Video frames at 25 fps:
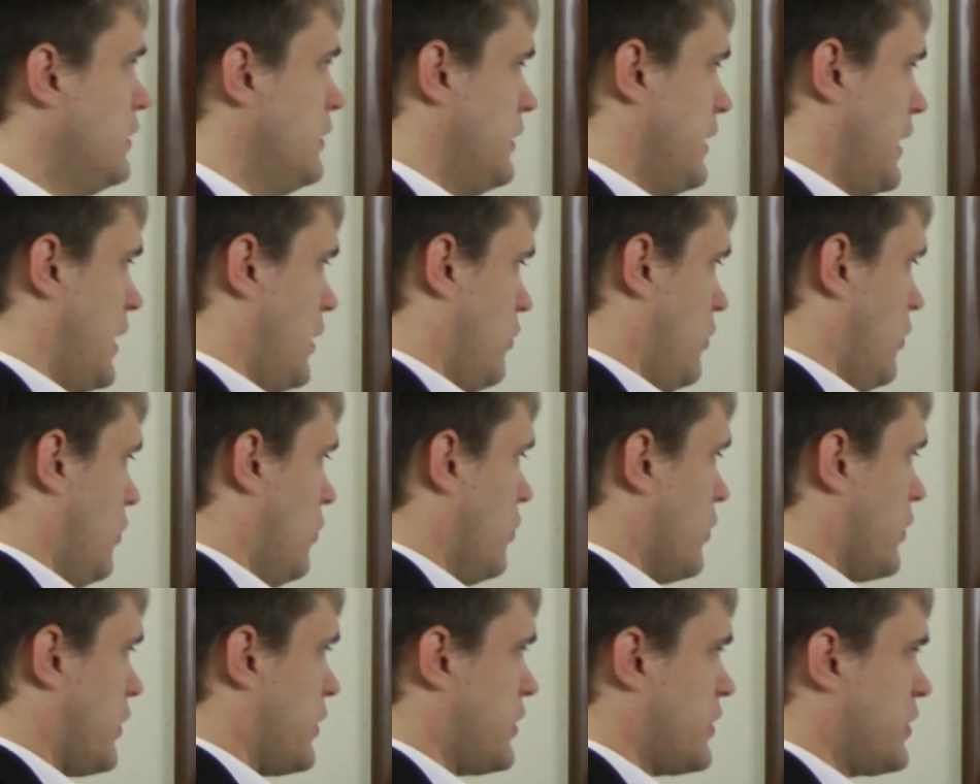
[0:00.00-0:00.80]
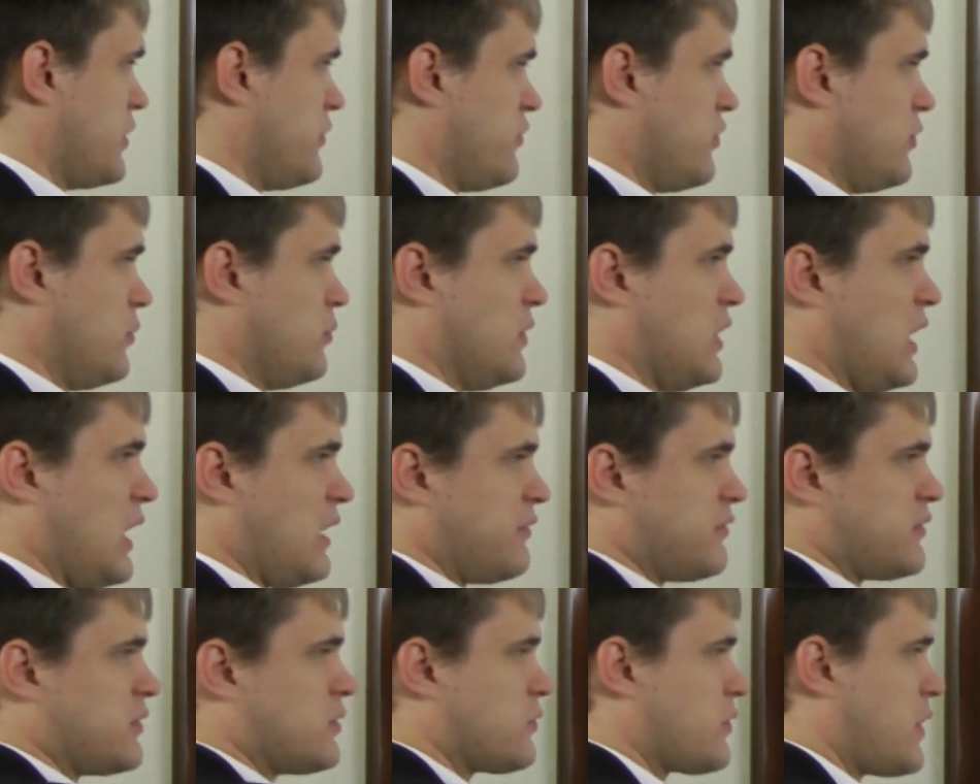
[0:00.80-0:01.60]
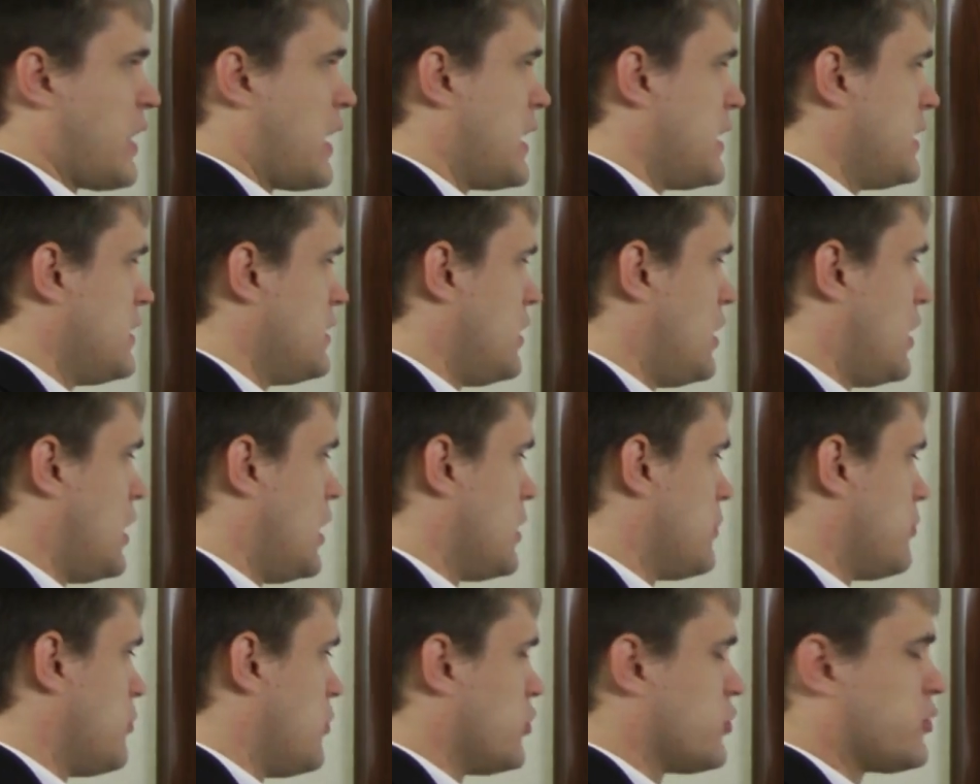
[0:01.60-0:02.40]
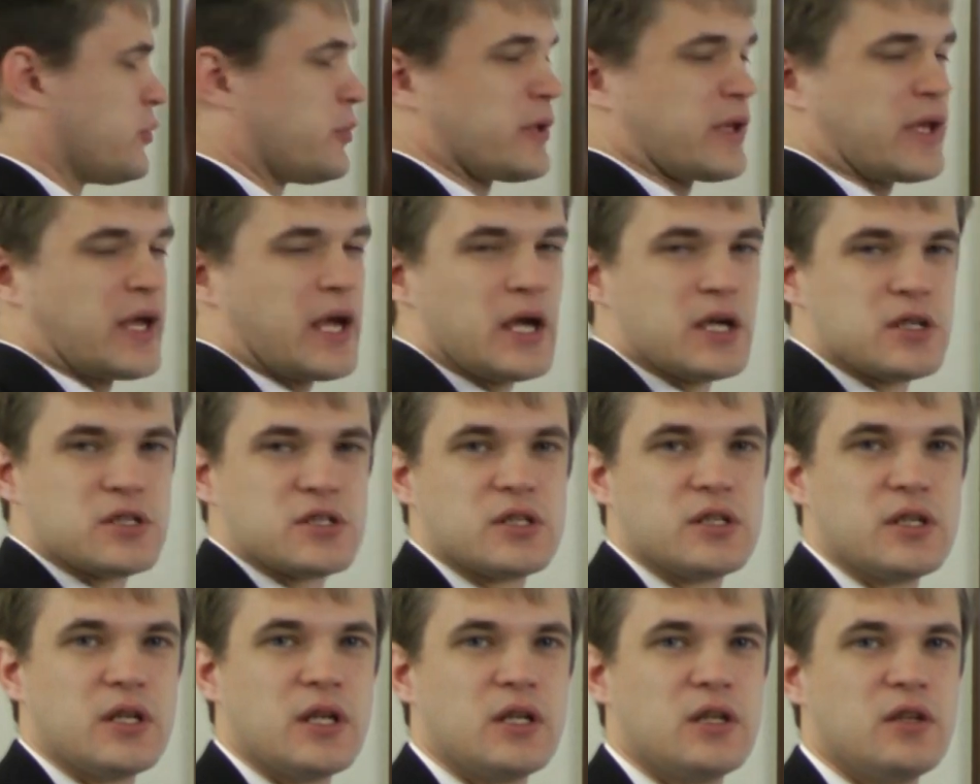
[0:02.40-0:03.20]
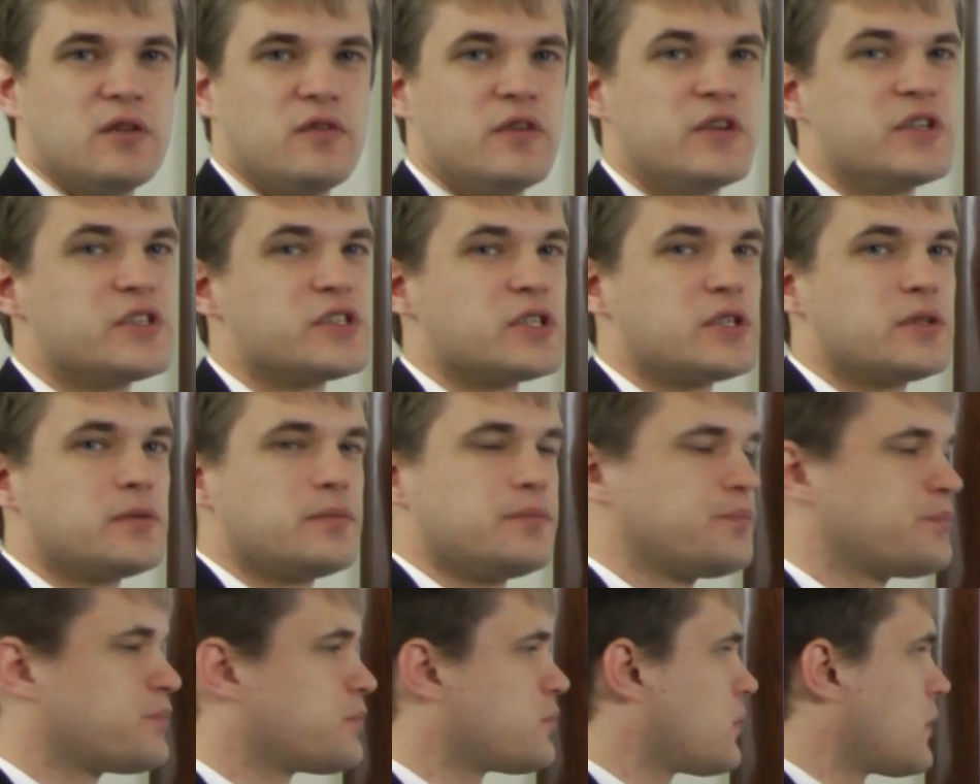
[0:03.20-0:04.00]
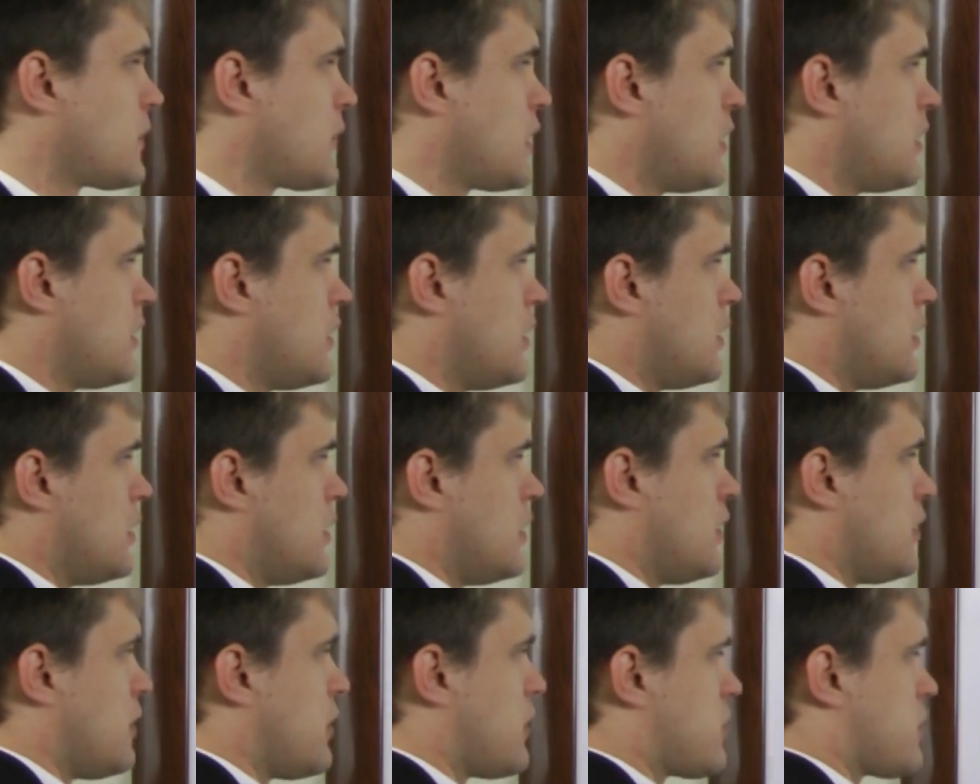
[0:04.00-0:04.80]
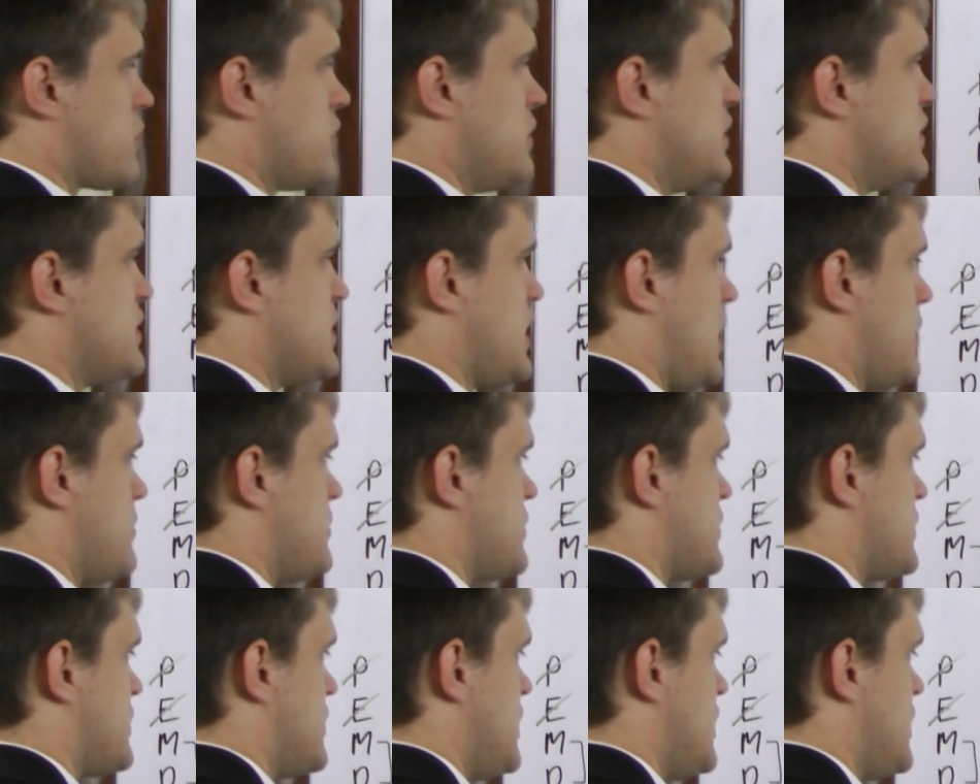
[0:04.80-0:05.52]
Now we'll work from left to right on multiplication and division. three times